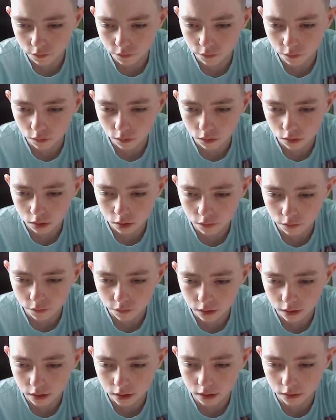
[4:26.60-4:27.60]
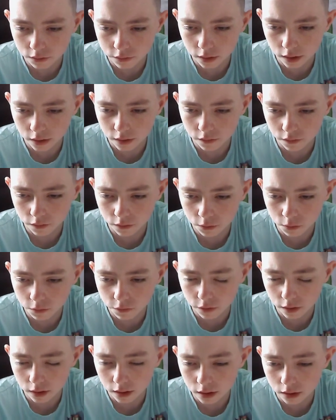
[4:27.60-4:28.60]
4, 5,
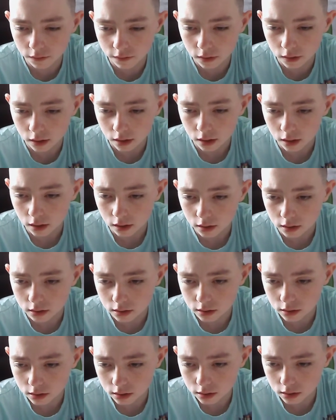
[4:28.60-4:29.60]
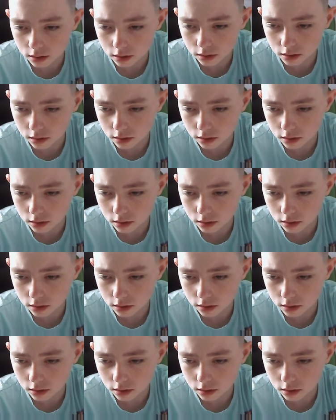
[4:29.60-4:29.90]
6,